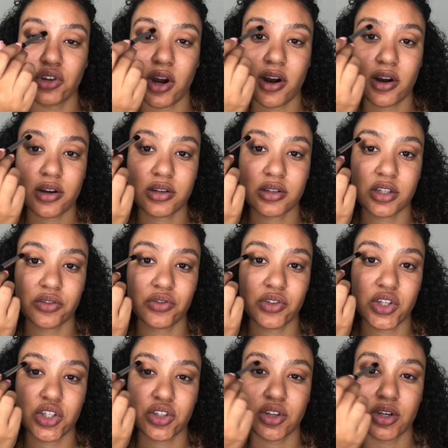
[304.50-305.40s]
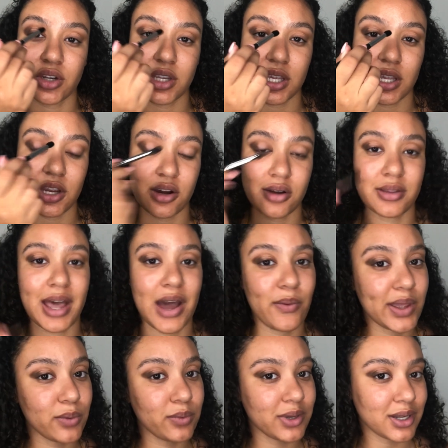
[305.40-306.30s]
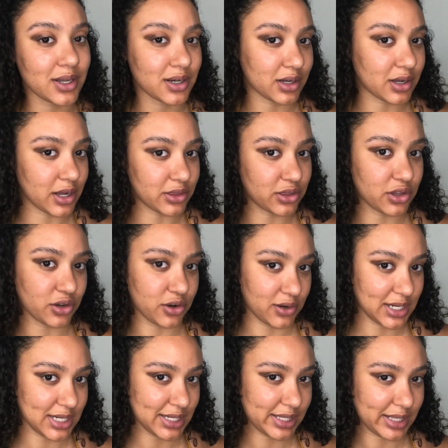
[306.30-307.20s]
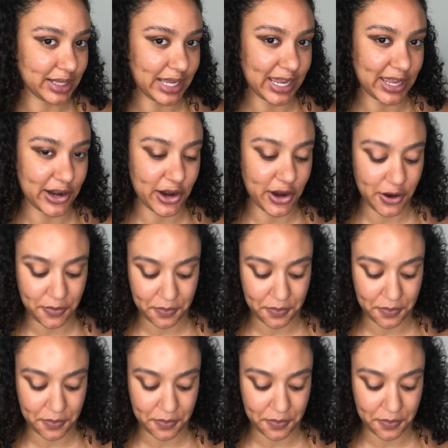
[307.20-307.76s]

dark definition here. That way we could cut the crease later.